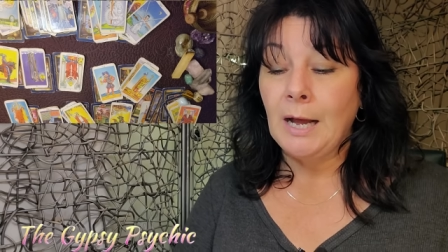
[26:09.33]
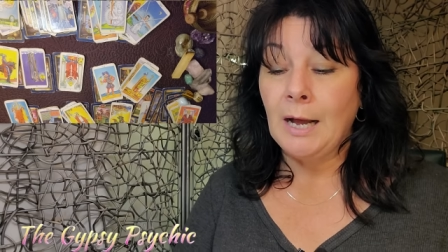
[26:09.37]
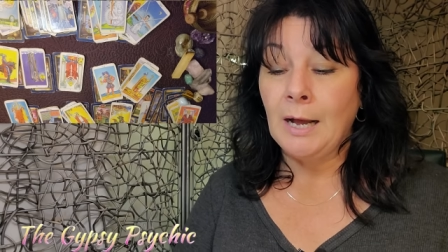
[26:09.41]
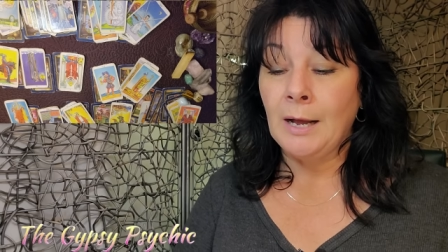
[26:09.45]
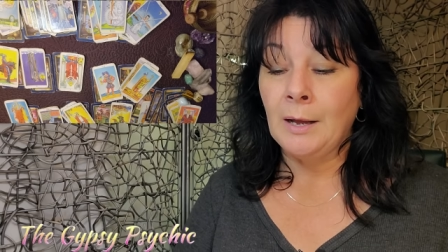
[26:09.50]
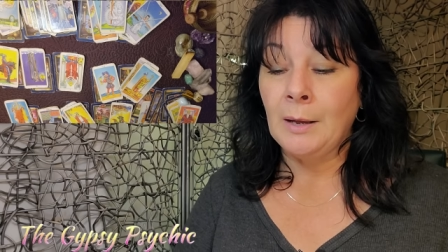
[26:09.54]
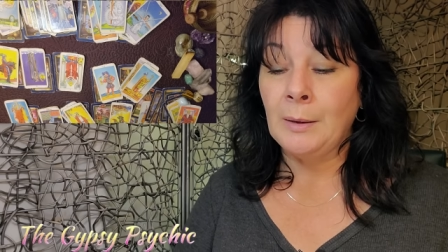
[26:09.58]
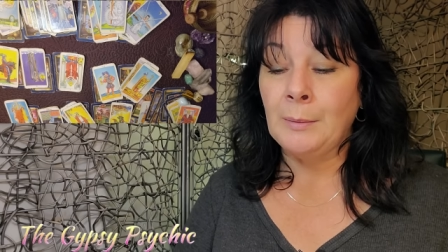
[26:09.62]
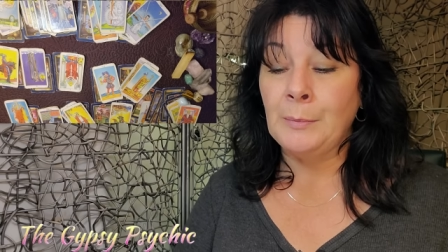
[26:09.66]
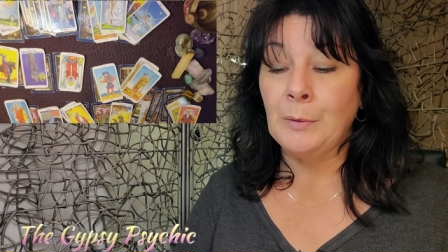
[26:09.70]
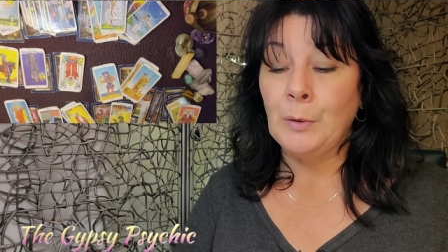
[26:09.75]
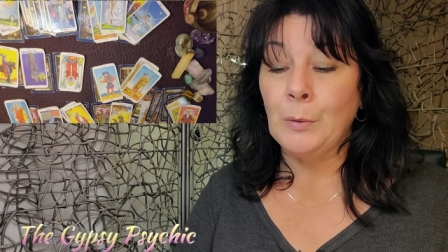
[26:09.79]

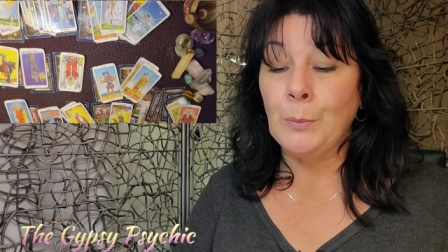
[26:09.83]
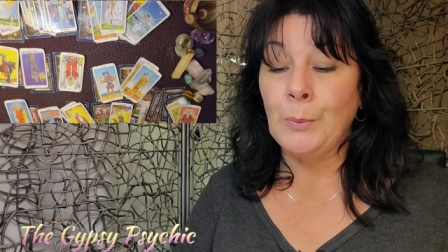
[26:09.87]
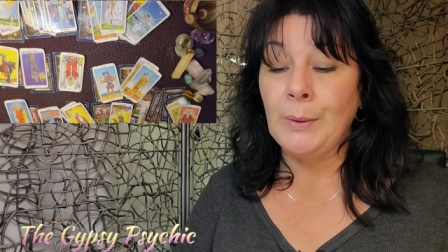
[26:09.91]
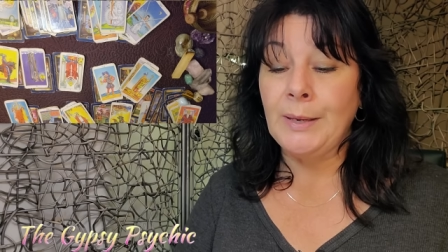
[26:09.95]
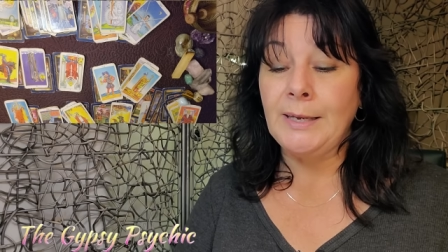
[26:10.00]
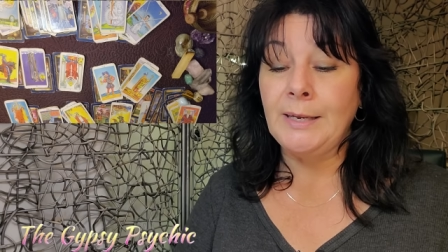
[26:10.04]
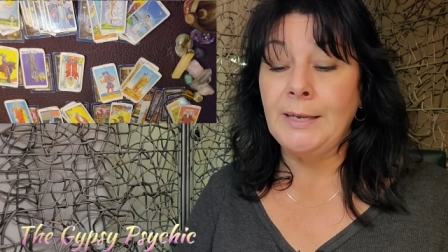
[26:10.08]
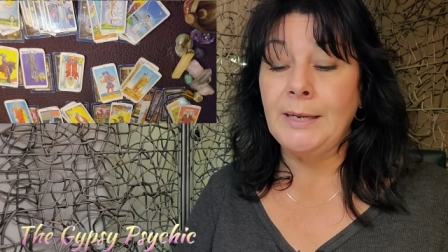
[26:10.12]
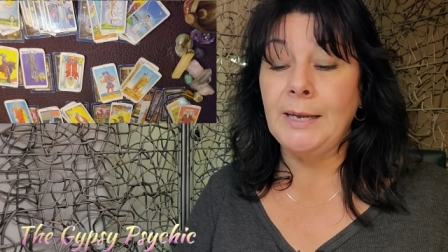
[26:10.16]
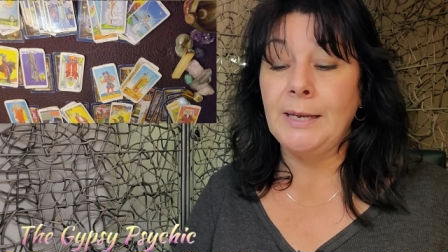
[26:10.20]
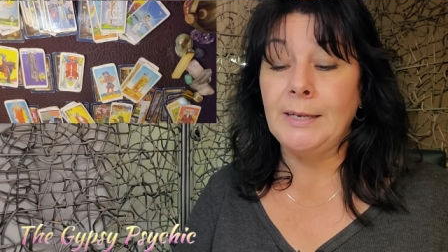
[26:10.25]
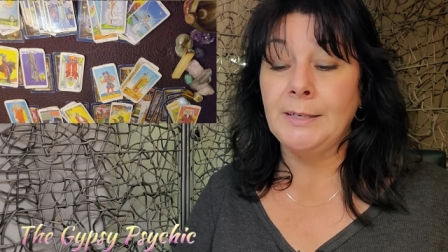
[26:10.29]
um,
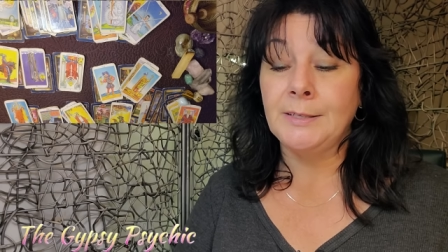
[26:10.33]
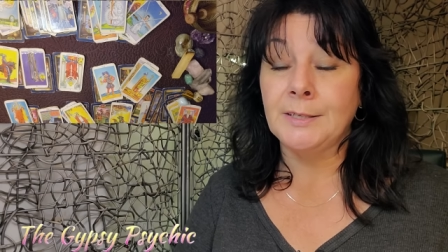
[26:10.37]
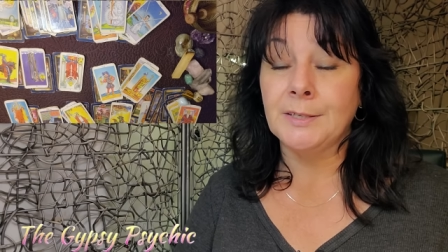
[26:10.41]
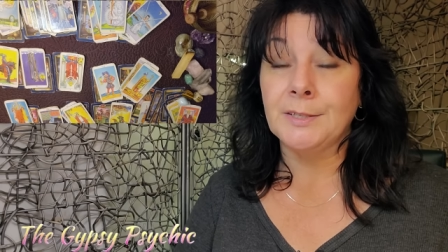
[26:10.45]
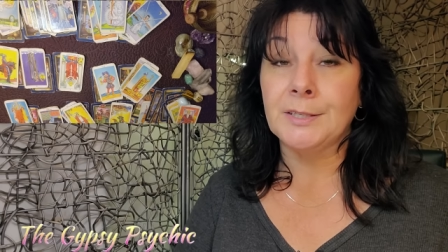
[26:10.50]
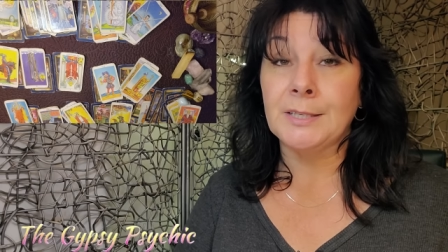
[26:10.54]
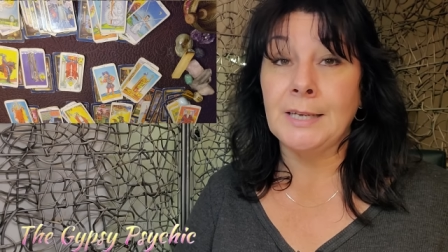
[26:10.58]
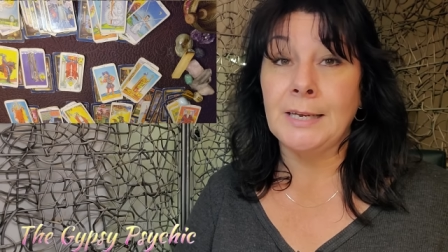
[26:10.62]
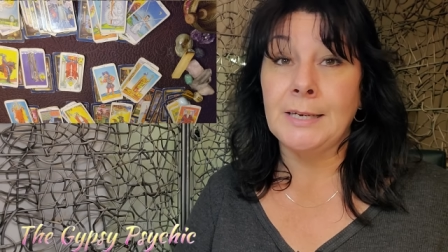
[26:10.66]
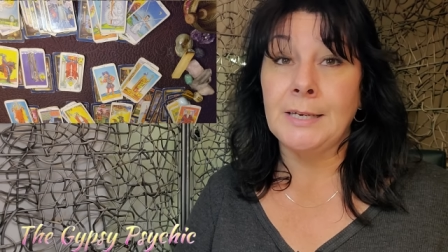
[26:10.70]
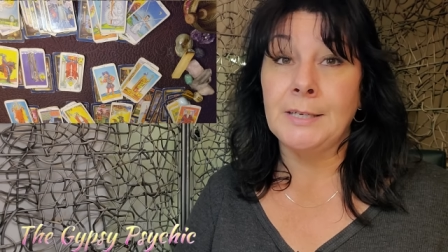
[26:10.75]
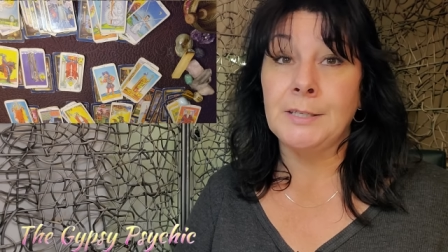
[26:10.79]
we
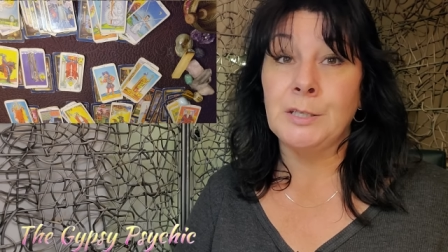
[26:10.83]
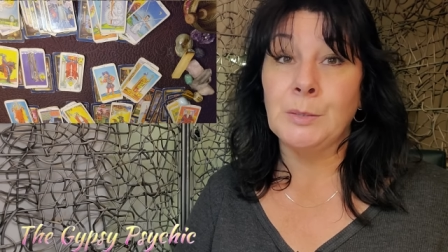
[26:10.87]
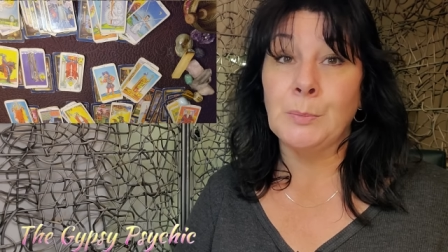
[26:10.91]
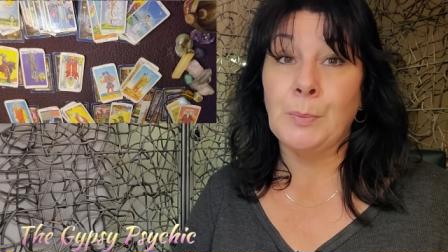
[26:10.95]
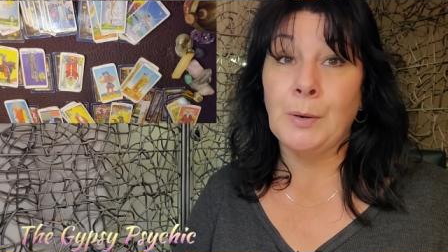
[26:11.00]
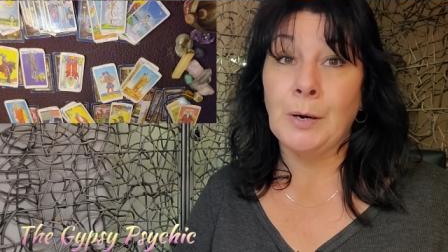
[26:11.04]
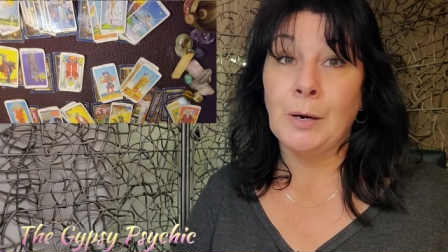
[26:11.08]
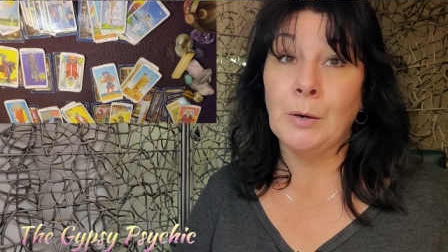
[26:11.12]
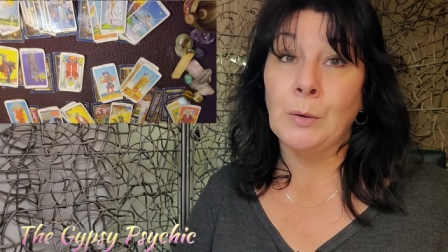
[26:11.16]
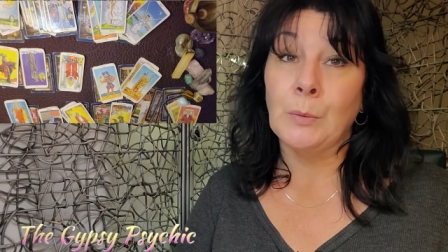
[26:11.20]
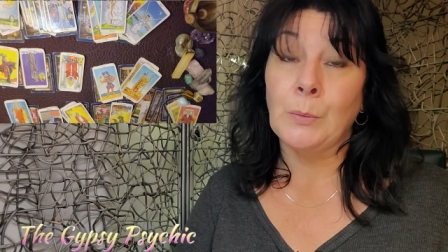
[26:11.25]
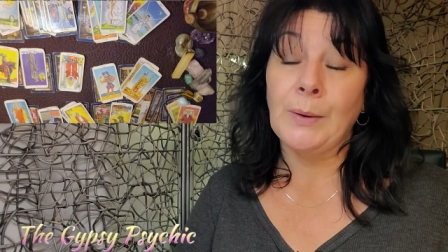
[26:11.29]
decided to
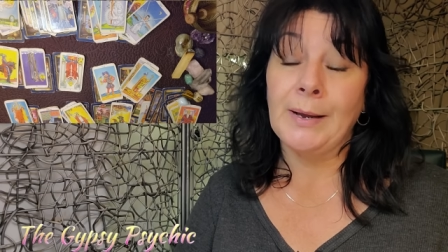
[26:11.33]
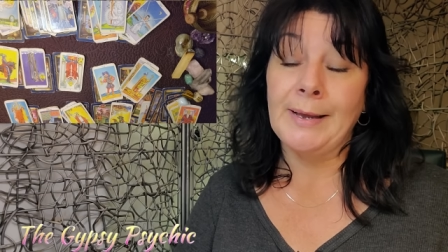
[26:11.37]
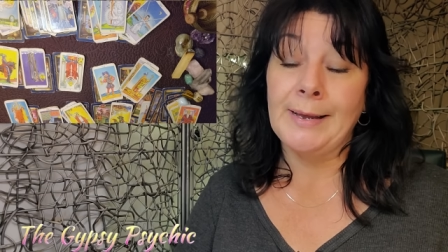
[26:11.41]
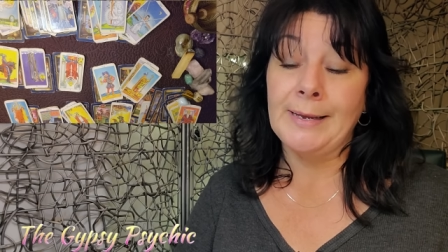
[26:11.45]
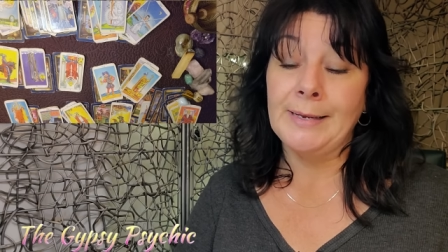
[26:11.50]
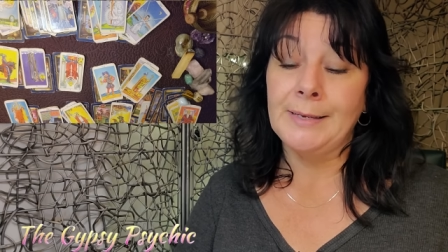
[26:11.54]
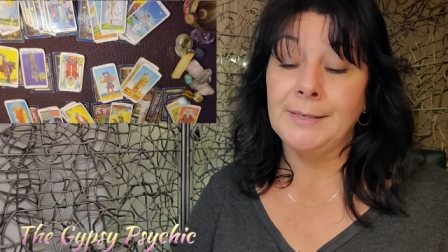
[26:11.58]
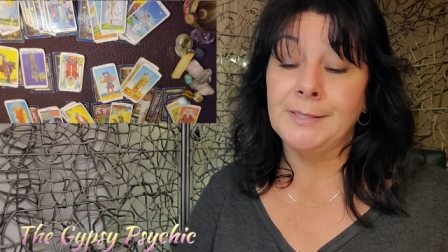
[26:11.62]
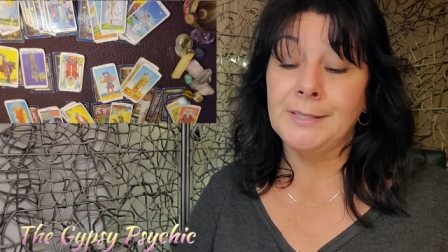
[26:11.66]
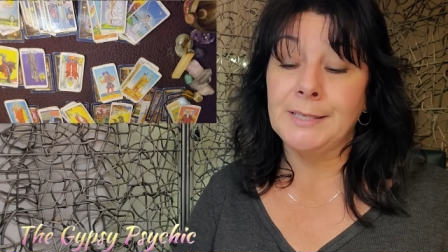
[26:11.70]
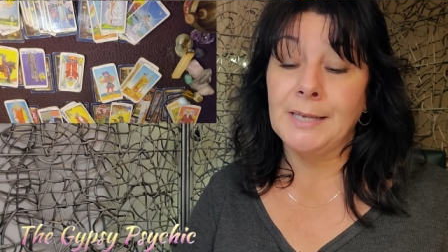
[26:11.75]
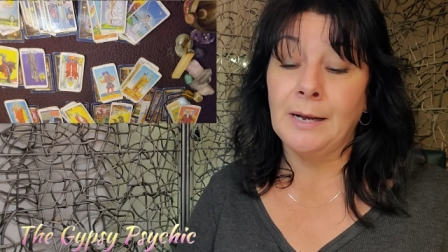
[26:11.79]
part
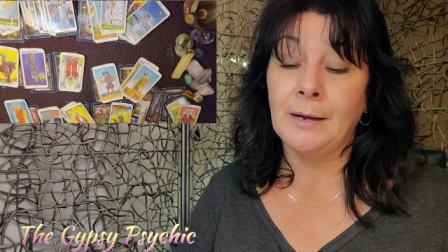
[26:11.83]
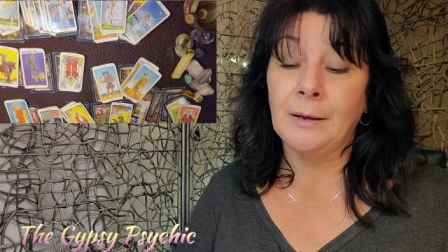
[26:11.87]
ways.